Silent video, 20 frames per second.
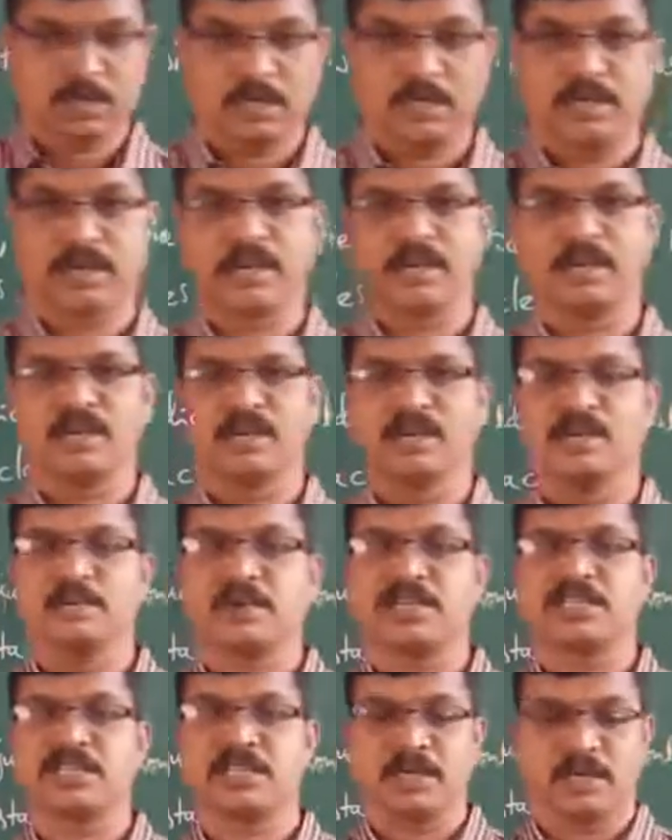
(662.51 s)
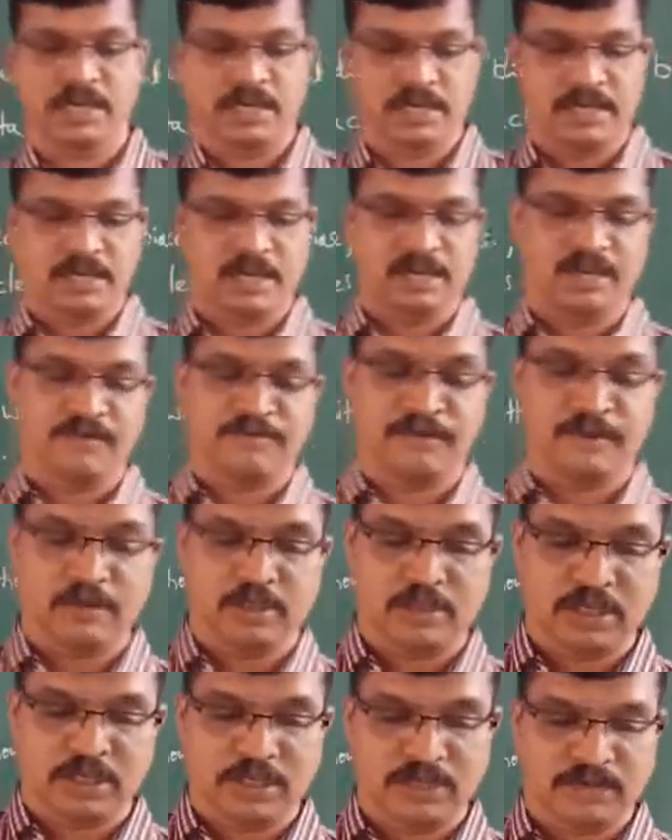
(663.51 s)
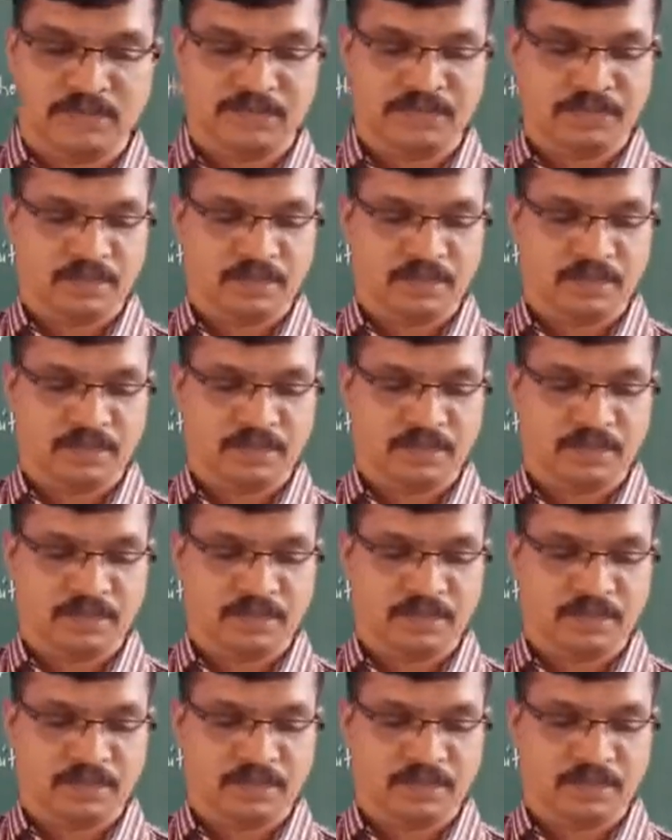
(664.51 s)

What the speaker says: career, best career in future.